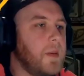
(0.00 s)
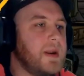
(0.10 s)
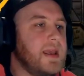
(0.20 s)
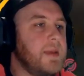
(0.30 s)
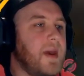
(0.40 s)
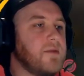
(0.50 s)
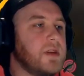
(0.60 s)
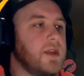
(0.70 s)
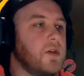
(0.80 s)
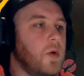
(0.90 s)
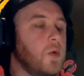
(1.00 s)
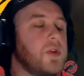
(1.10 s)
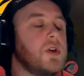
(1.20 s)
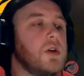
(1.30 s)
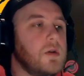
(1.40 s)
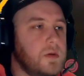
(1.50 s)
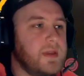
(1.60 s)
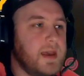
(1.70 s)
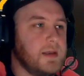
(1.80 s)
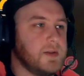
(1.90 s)
going to keep everything, all the new
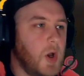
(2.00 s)
things